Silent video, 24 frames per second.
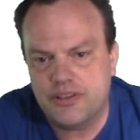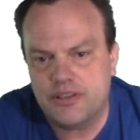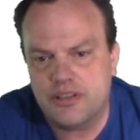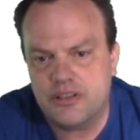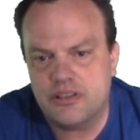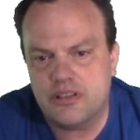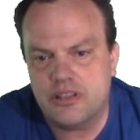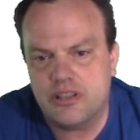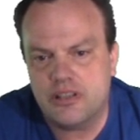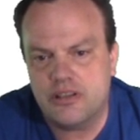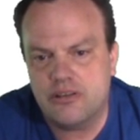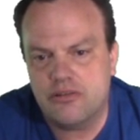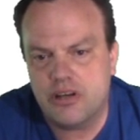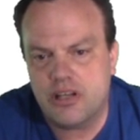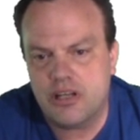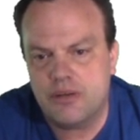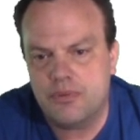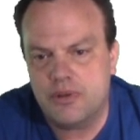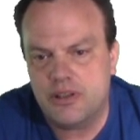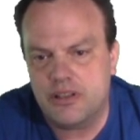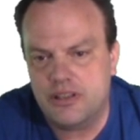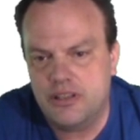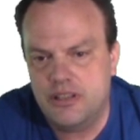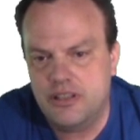is
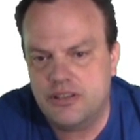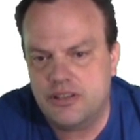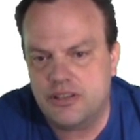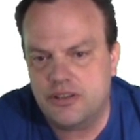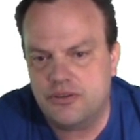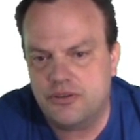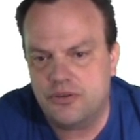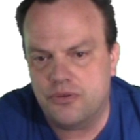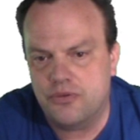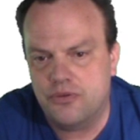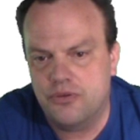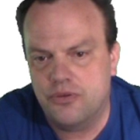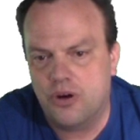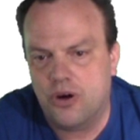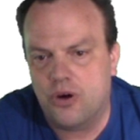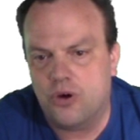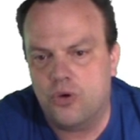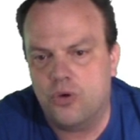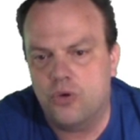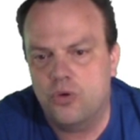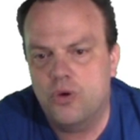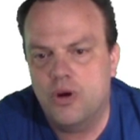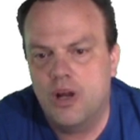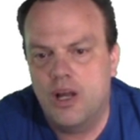incredibly easy to
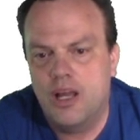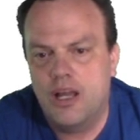grow